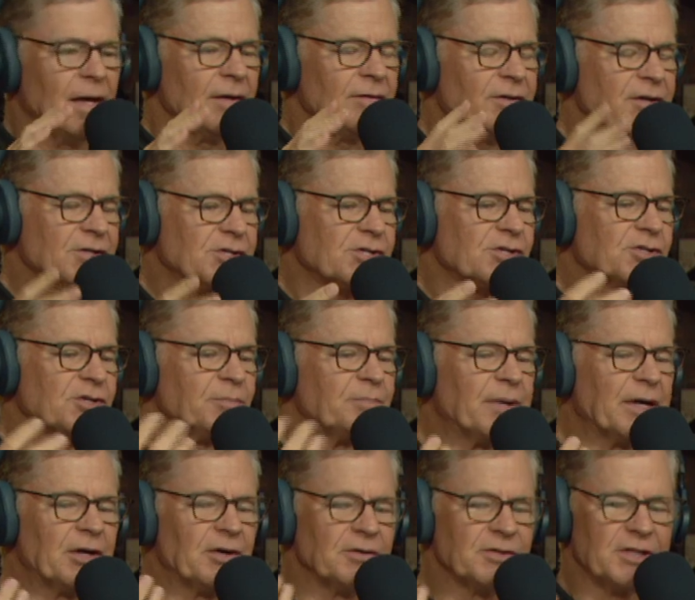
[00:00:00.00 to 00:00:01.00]
This is a
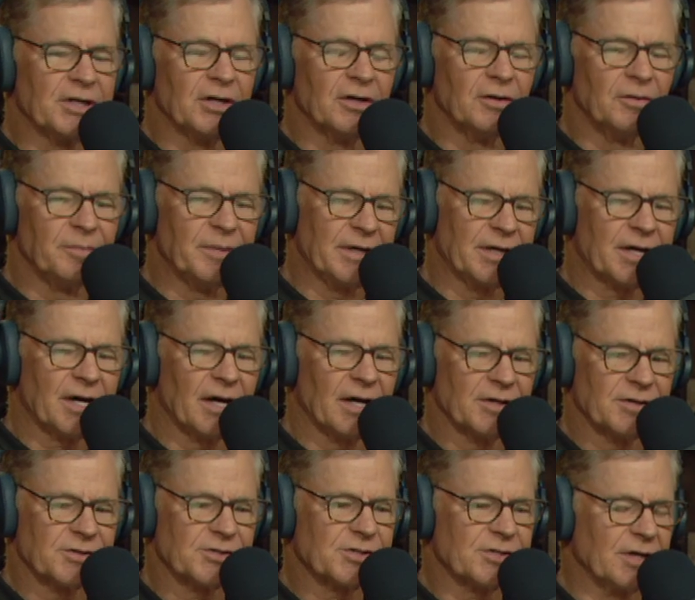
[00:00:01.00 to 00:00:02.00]
bigger deal
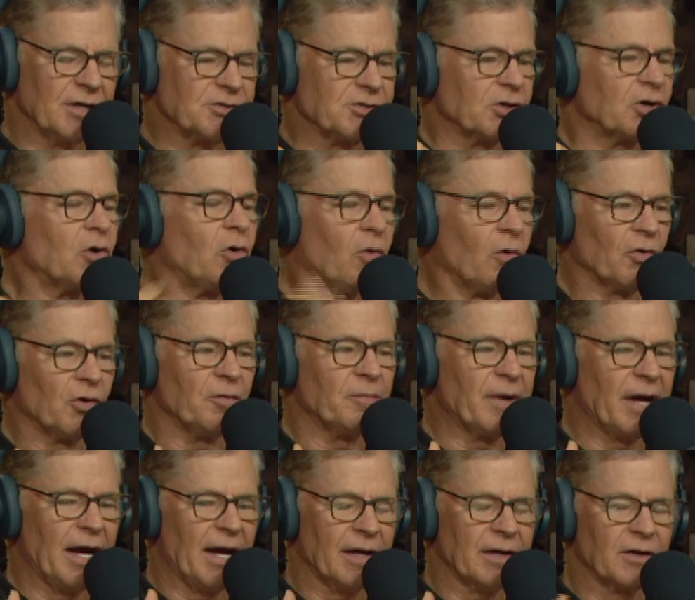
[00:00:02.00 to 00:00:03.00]
because it's a
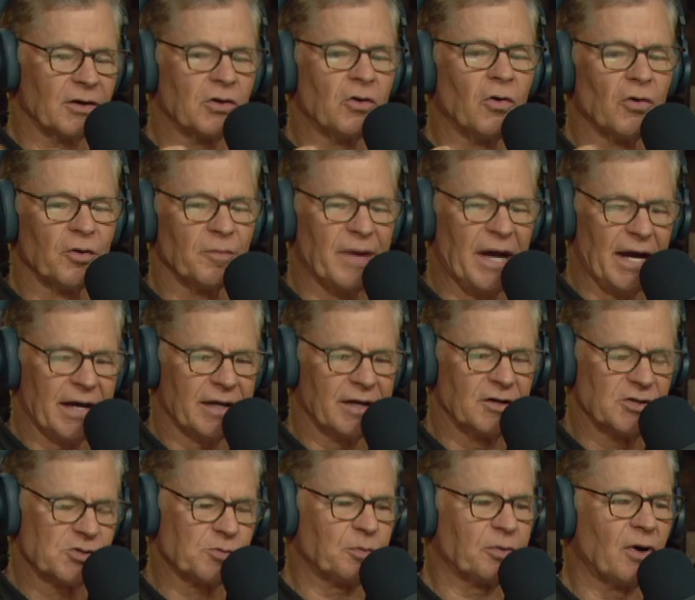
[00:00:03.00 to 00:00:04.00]
quarterback in
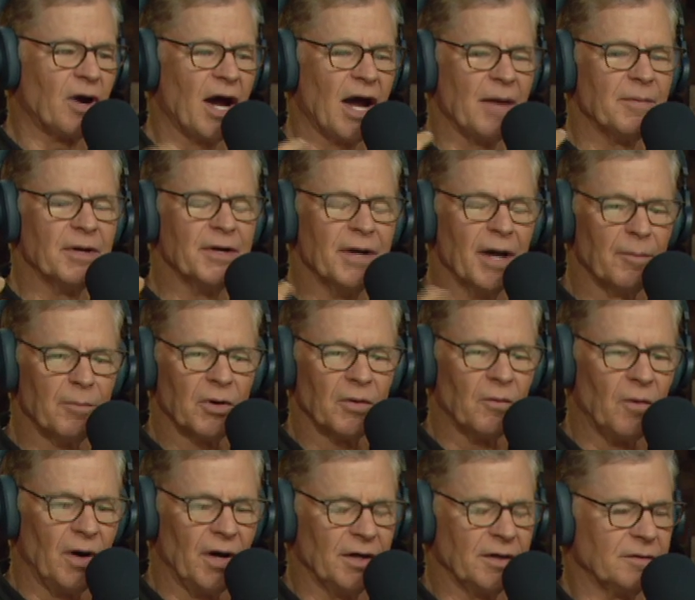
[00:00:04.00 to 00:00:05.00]
his prime, a number
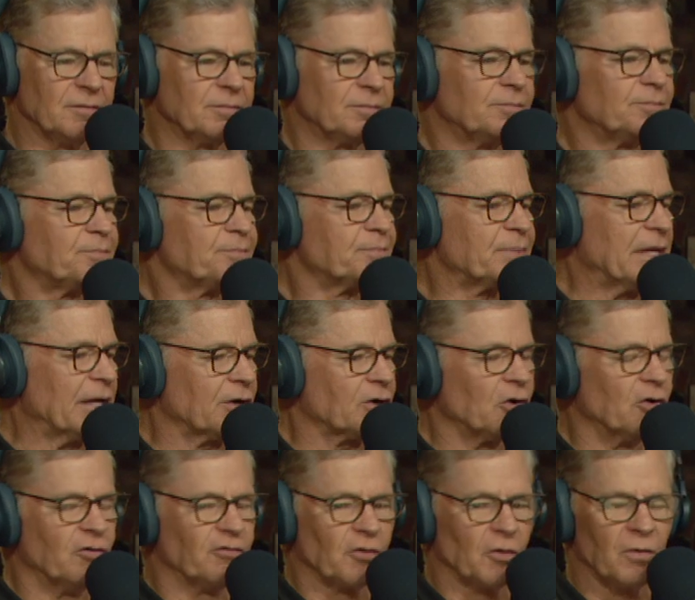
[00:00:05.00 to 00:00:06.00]
one pick
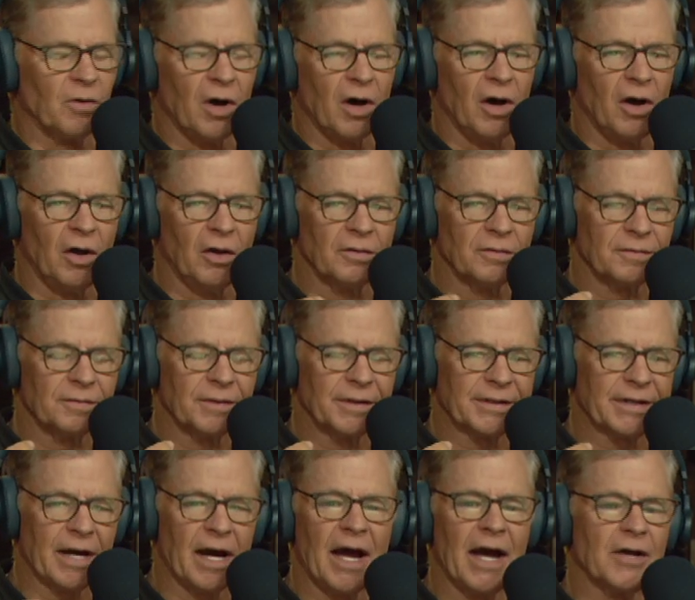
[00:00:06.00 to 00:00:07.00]
overall, a
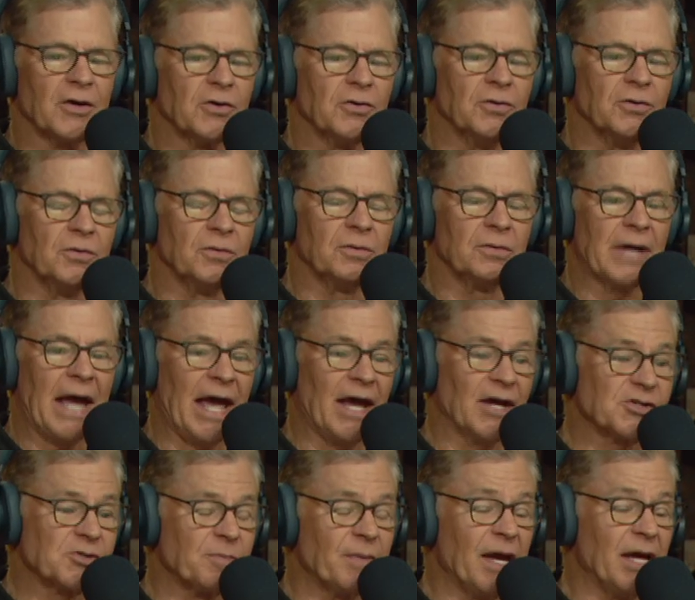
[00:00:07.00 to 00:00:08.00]
guy who
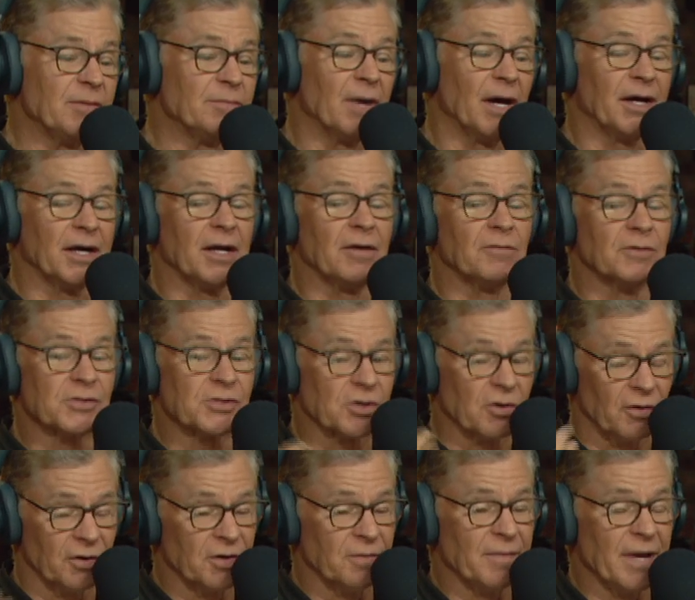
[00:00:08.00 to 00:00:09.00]
has made money, was
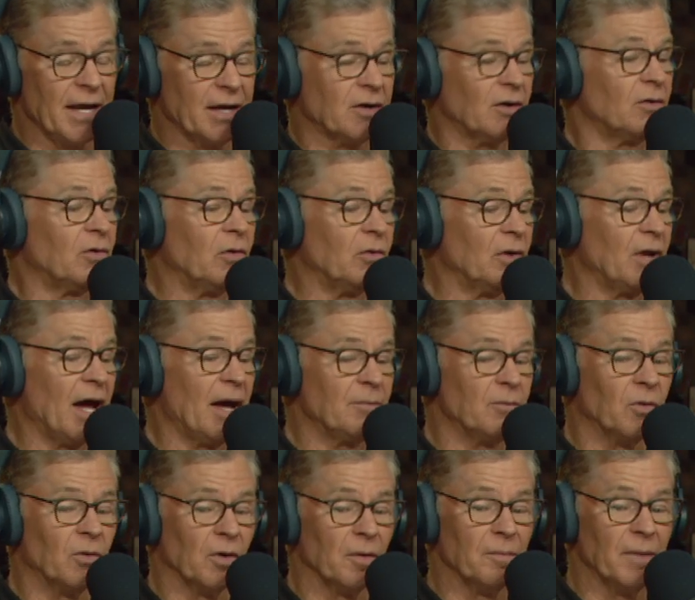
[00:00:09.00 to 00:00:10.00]
going to make a whole lot
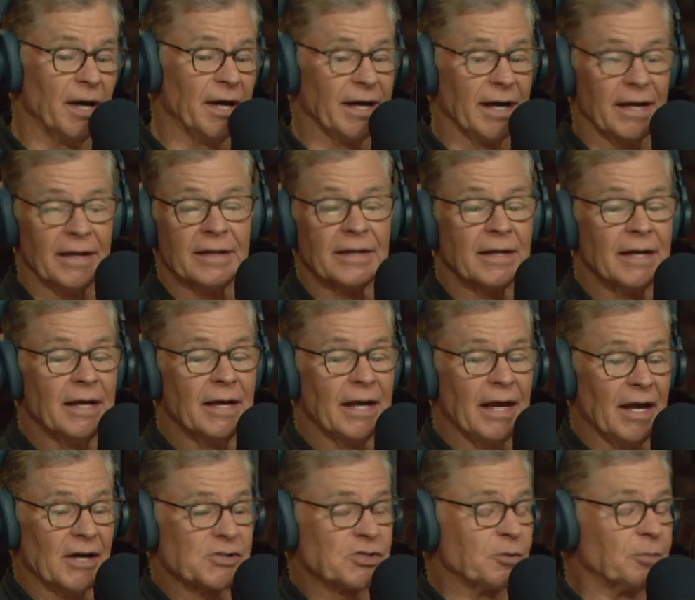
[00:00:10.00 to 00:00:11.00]
more money.
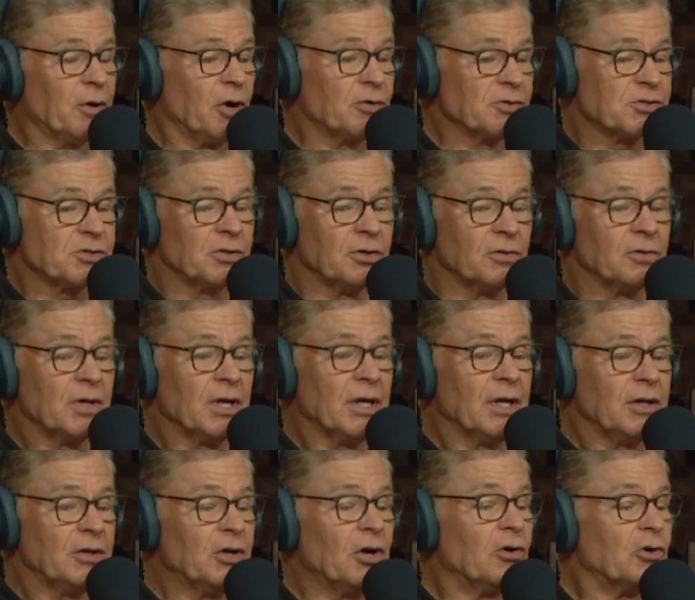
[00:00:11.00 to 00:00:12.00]
As opposed to,
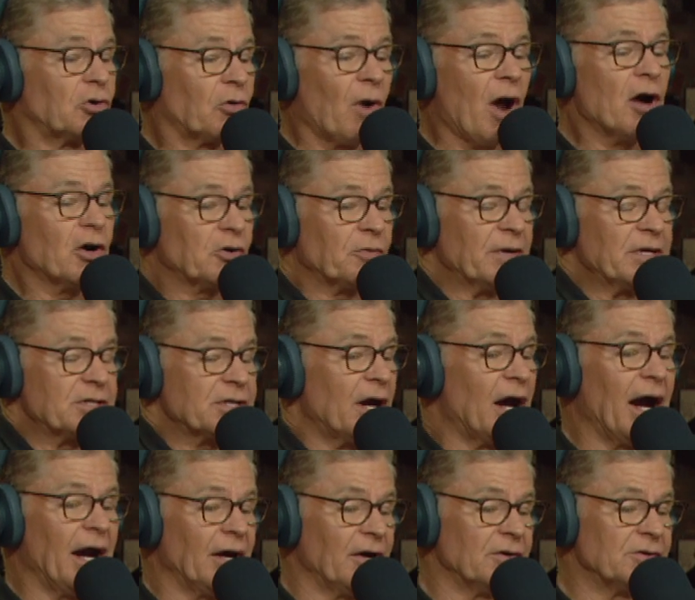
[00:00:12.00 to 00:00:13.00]
you know, Gronk
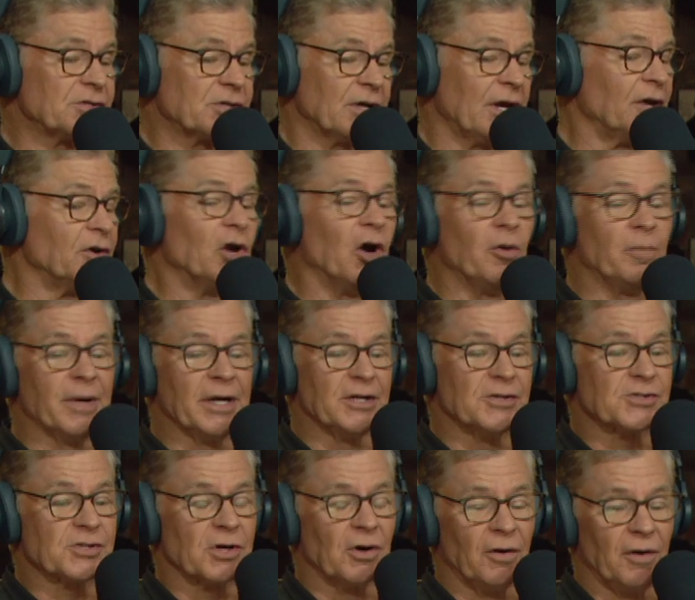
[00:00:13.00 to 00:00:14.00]
retires and
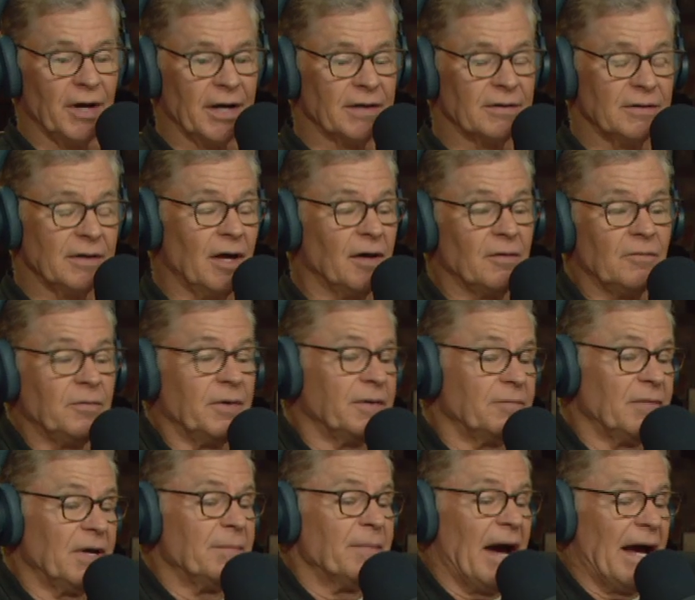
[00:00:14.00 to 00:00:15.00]
nobody's going, you know,
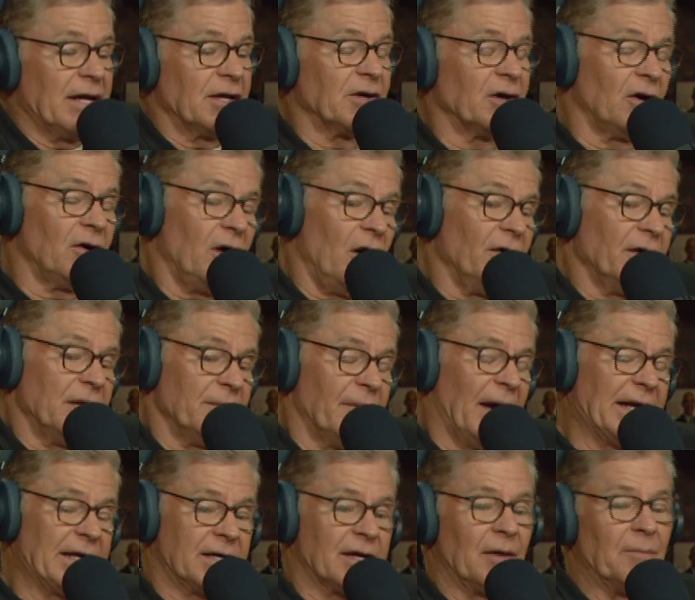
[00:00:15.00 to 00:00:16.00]
we might go, oh, he
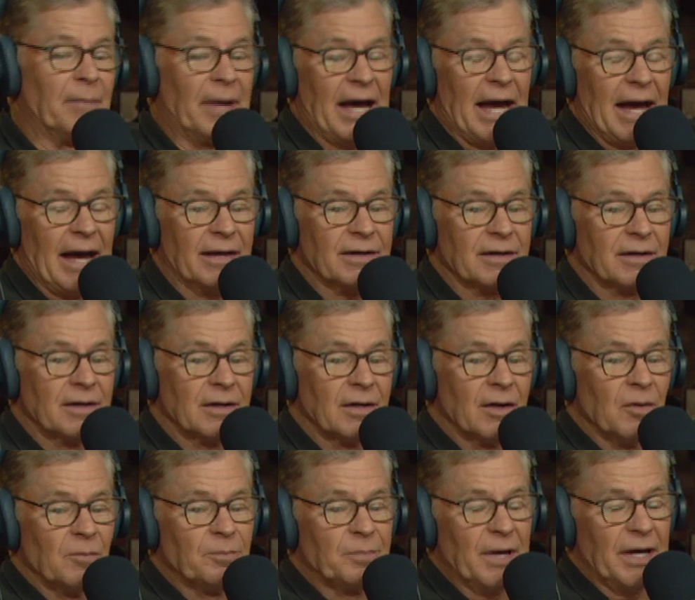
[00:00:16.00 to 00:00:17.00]
might come back.
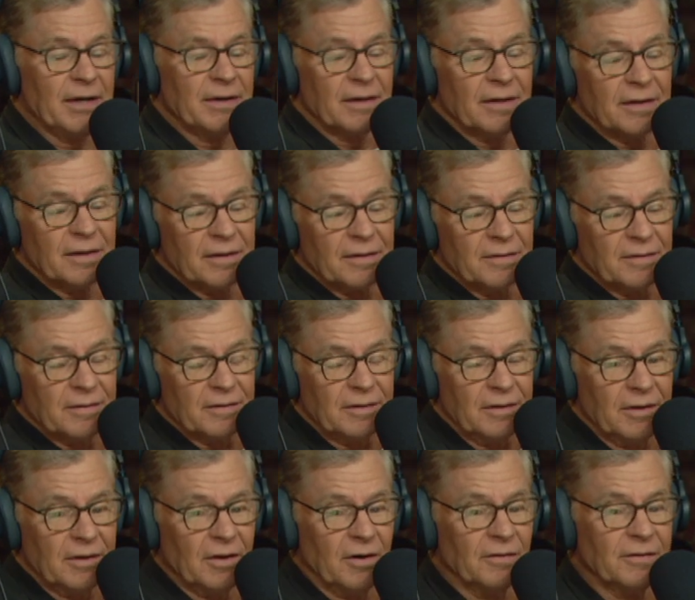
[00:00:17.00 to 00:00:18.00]
But,
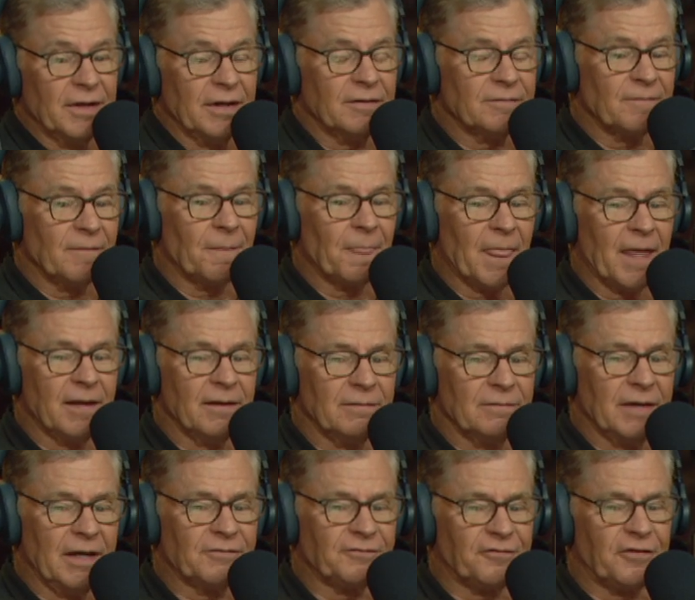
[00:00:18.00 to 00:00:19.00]
you know,
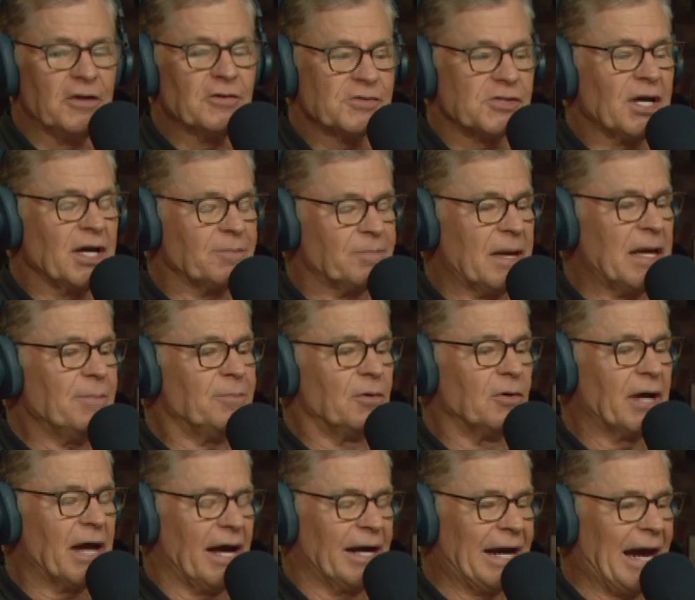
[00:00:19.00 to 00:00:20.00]
it feels like
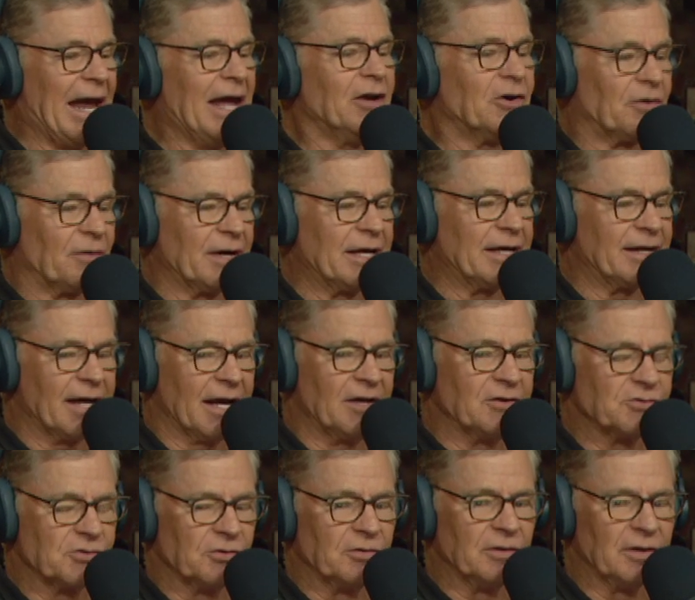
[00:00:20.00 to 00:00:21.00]
people got angry at
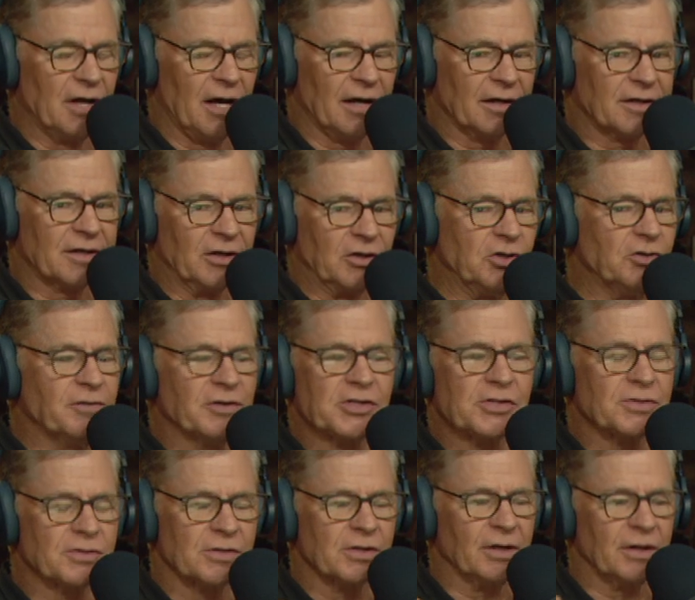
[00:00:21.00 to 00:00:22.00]
Andrew Luck. Can you
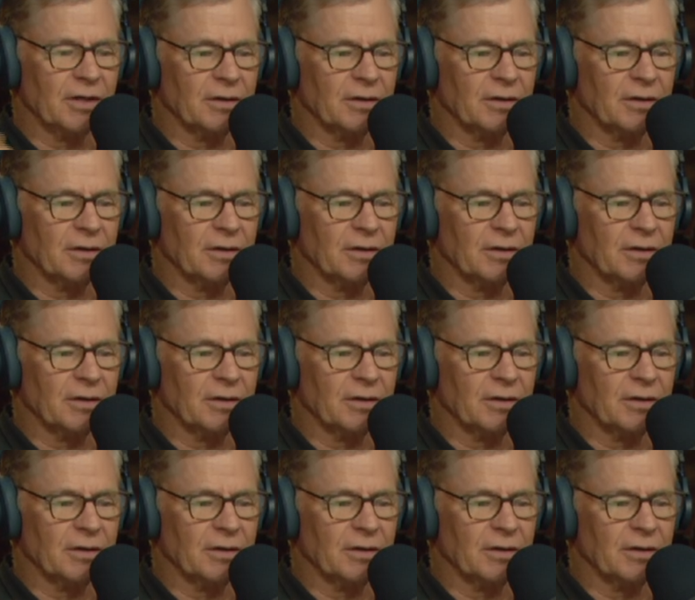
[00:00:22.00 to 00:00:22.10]
explain?